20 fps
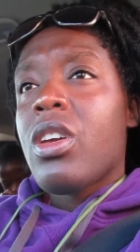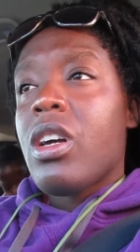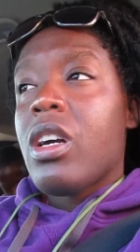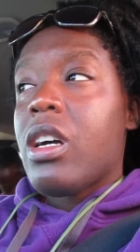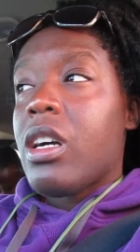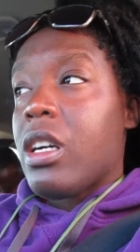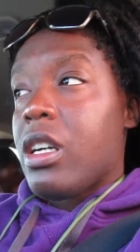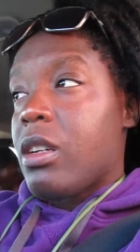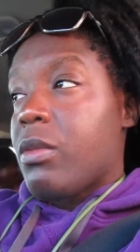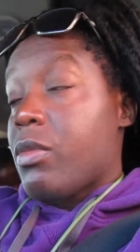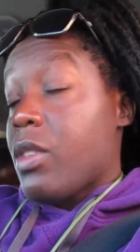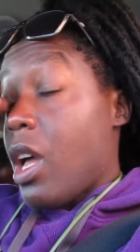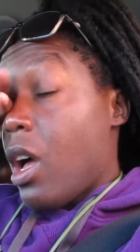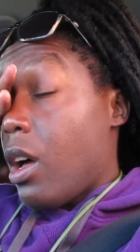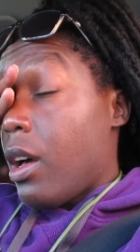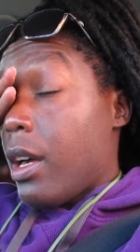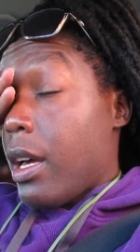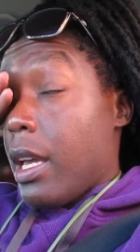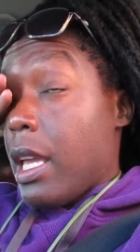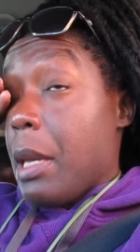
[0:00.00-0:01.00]
Um,
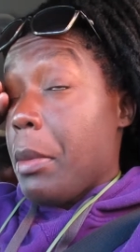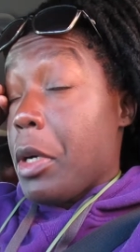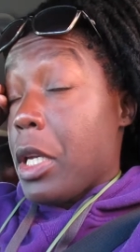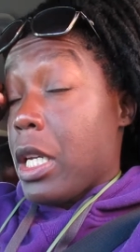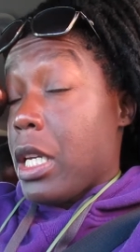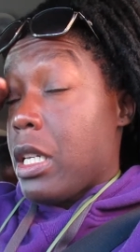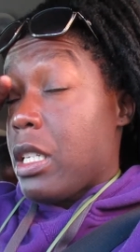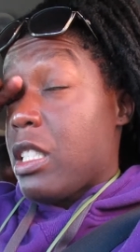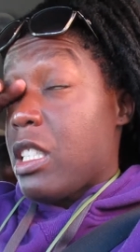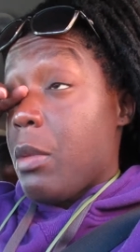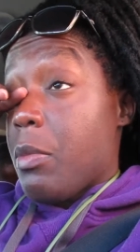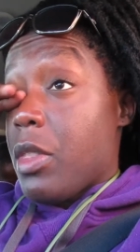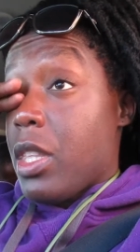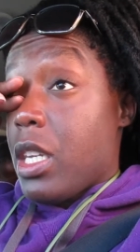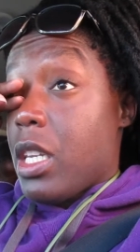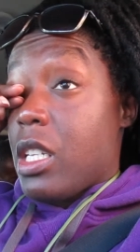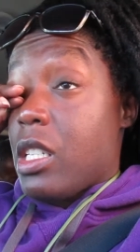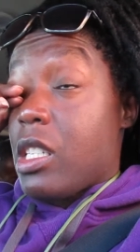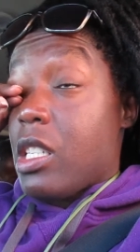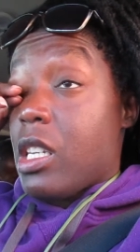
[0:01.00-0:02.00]
I, I, am going to get
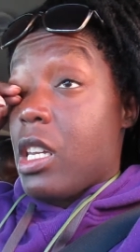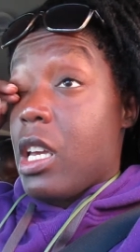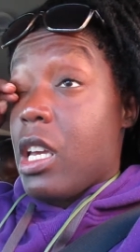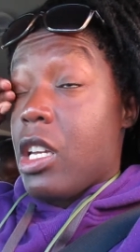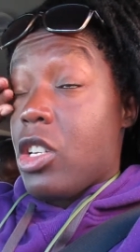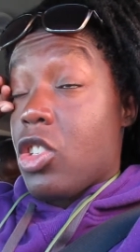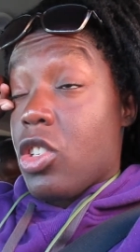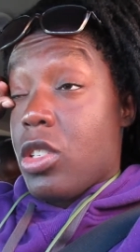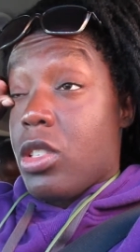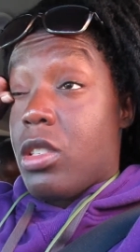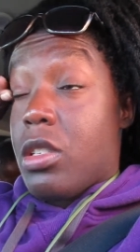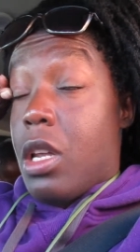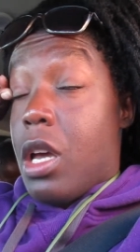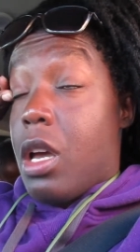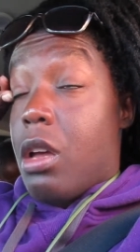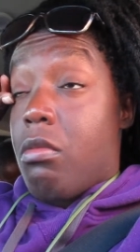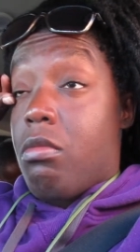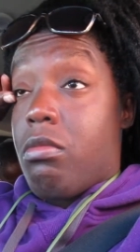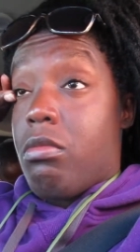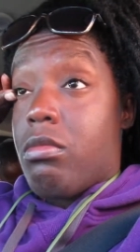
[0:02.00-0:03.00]
something in today, just
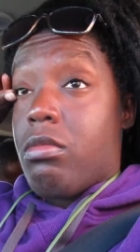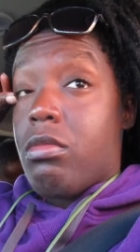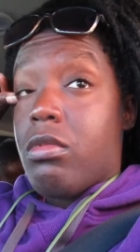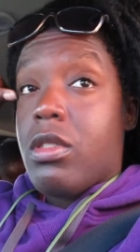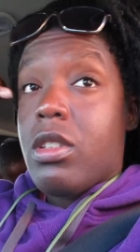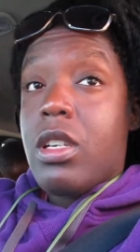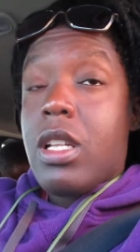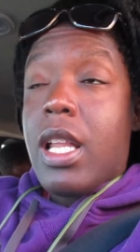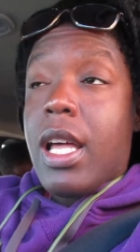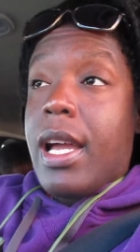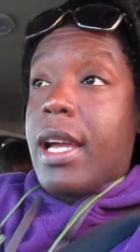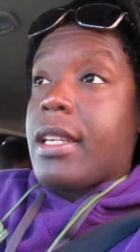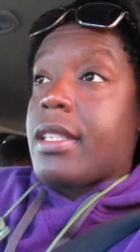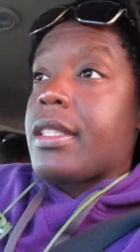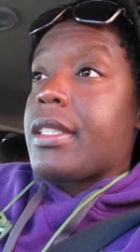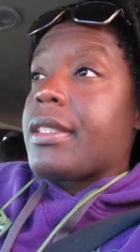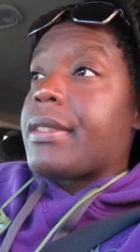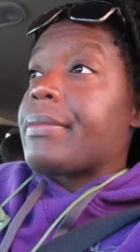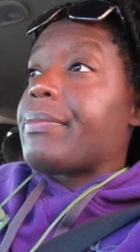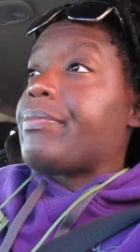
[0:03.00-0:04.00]
not
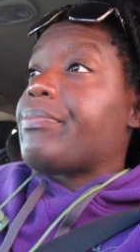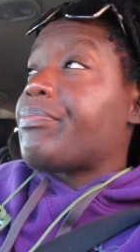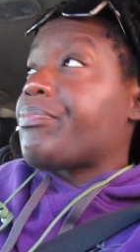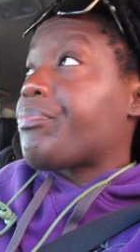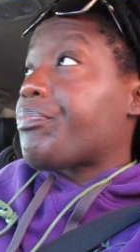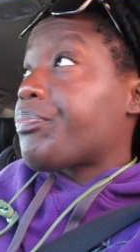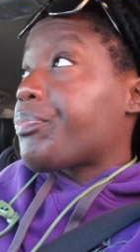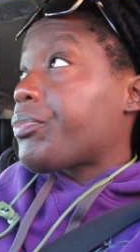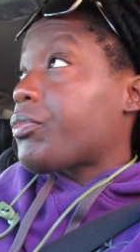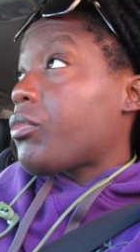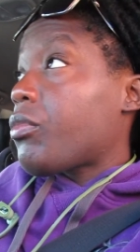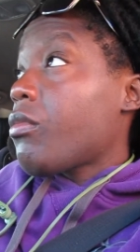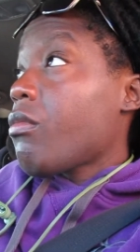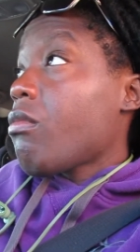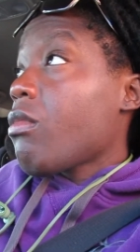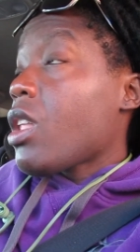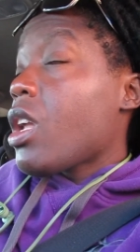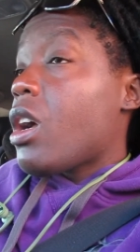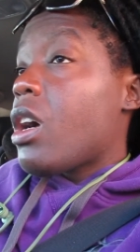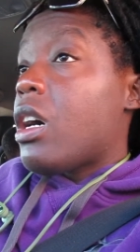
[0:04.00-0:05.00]
class.
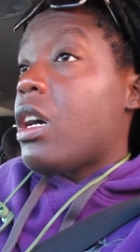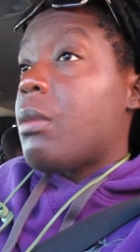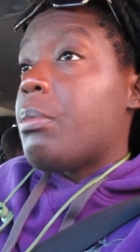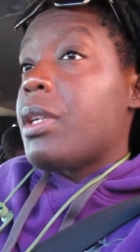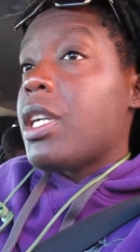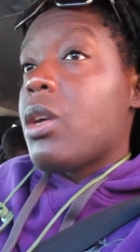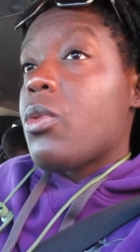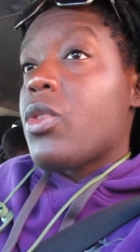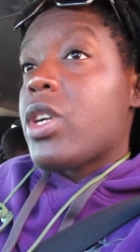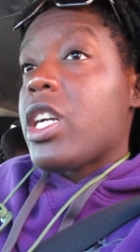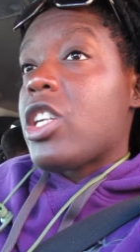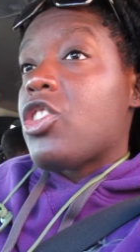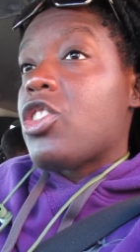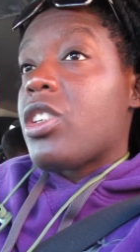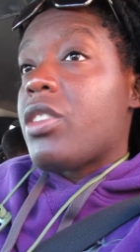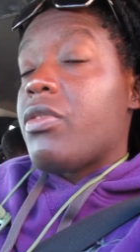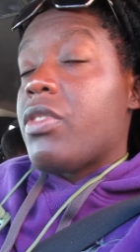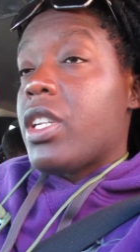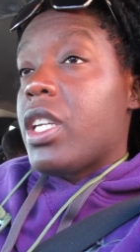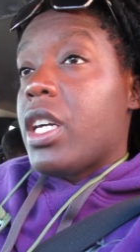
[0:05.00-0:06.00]
Um, but yeah, we're at
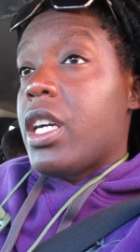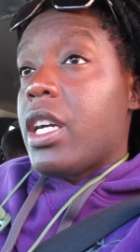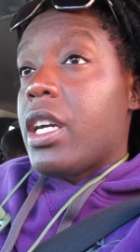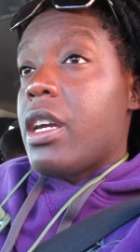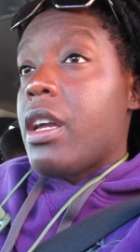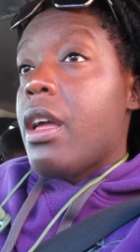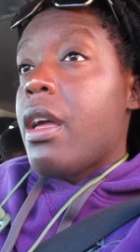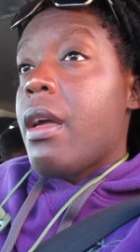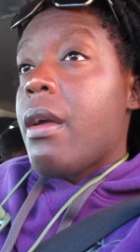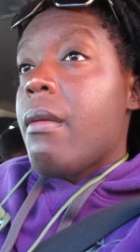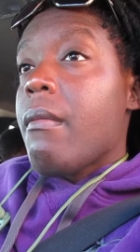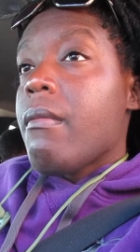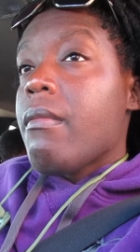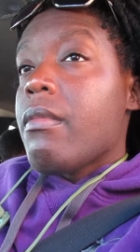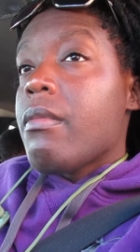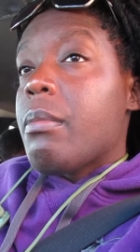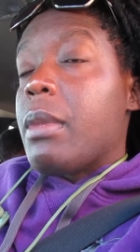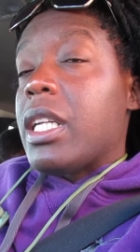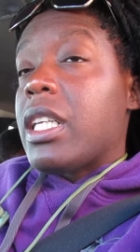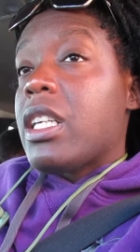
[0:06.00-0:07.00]
Chick fil A
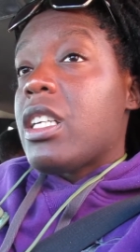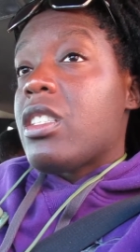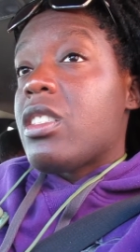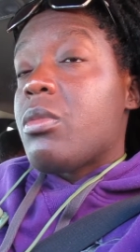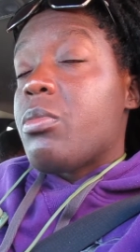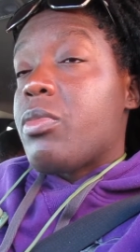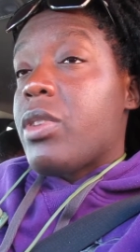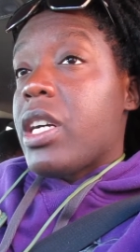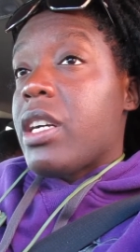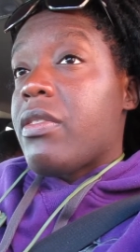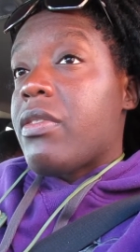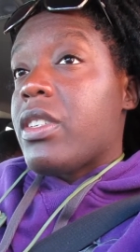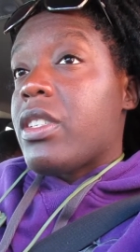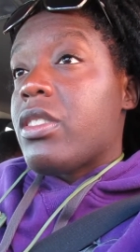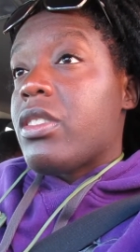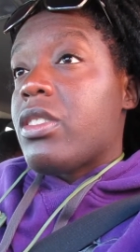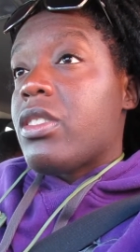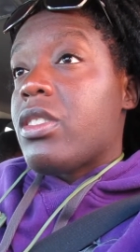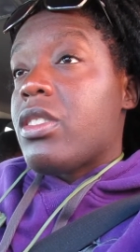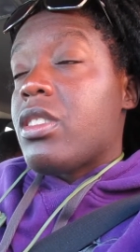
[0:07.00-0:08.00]
about to get some
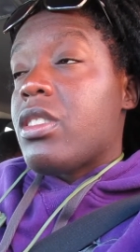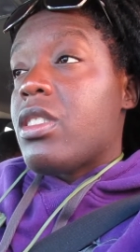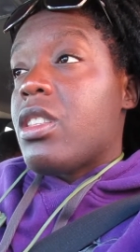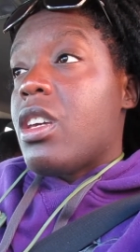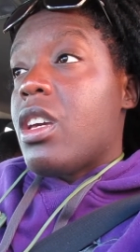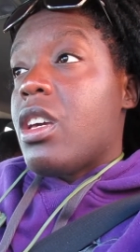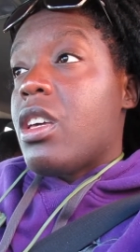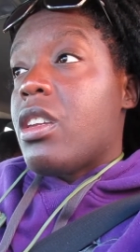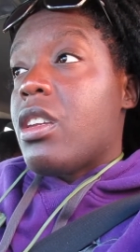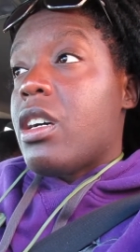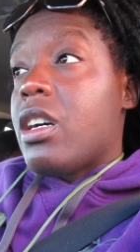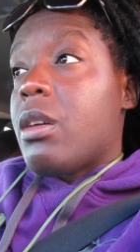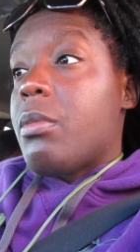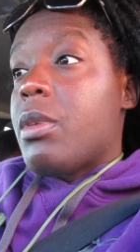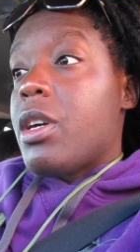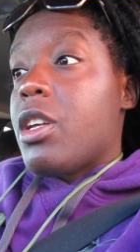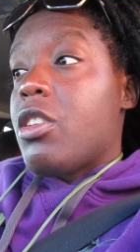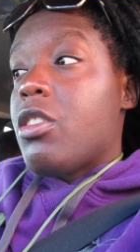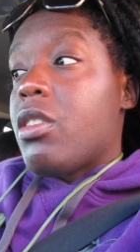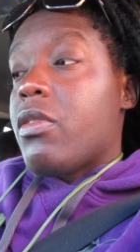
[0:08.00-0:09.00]
breakfast and then um,
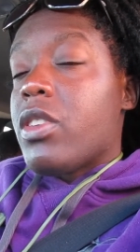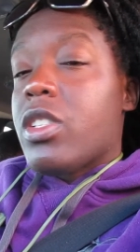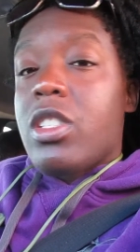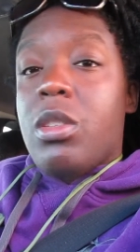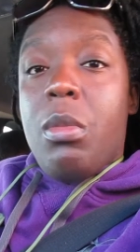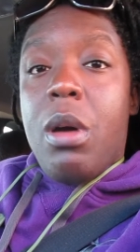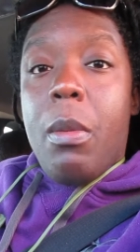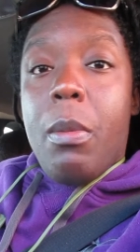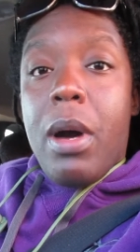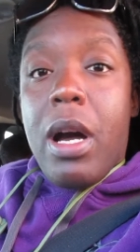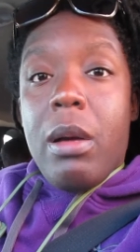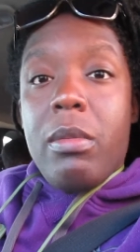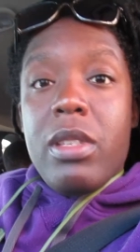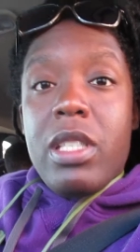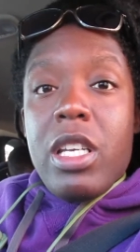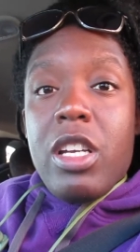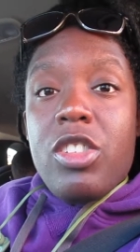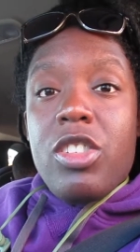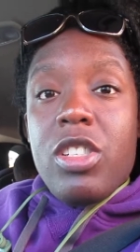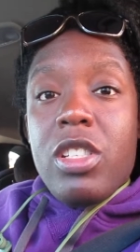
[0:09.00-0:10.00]
headed over to my
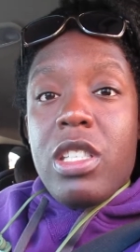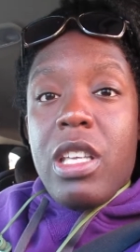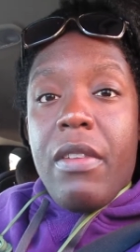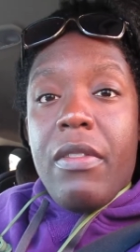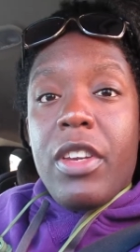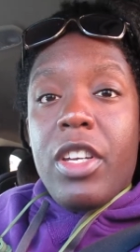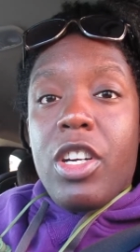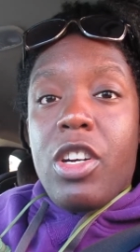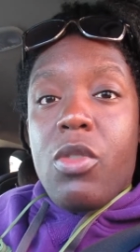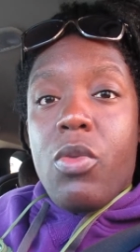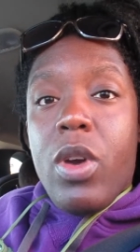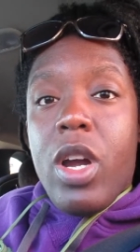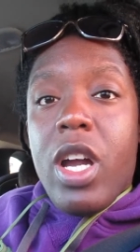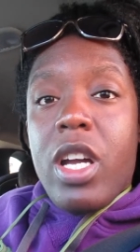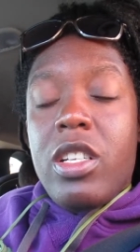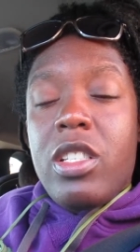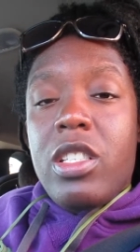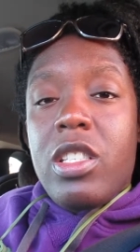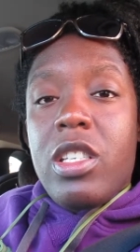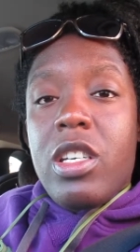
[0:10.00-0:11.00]
mom's house. She's having a
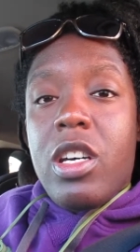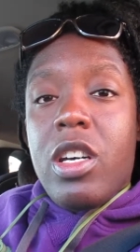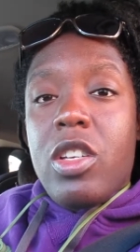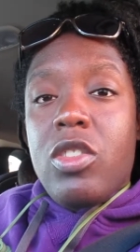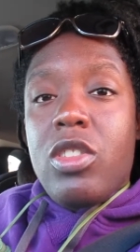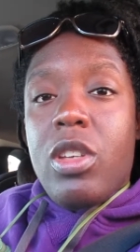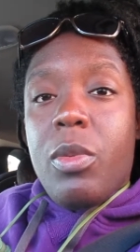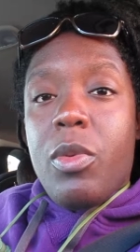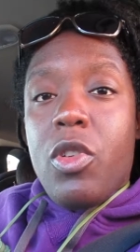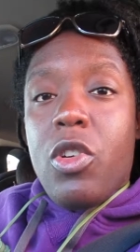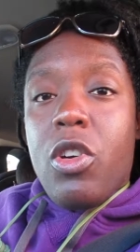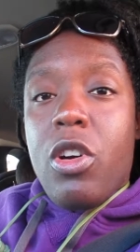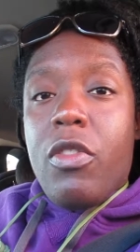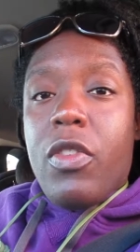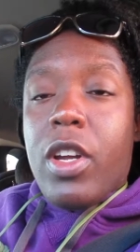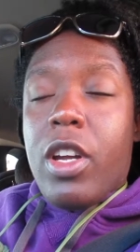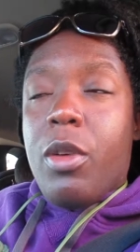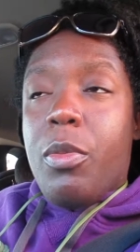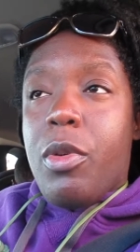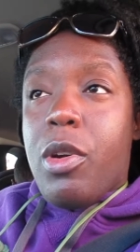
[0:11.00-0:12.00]
garage sale, so I'm gonna go
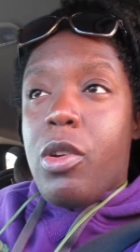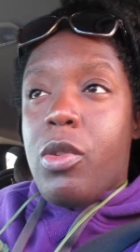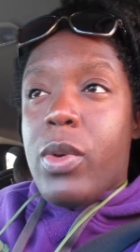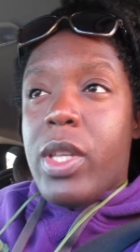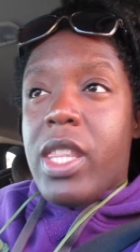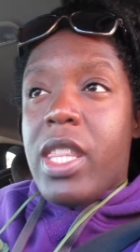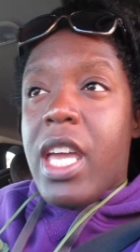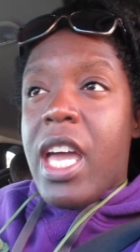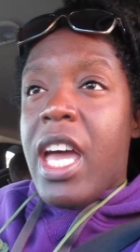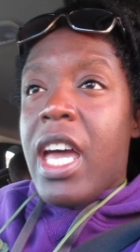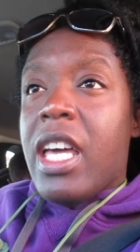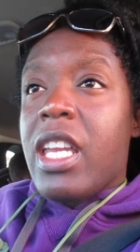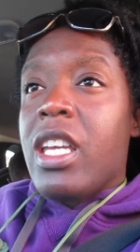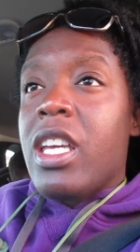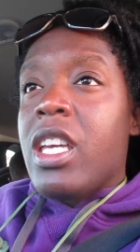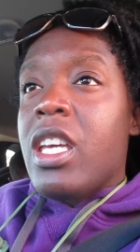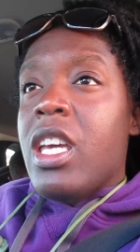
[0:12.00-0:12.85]
over and help her with that.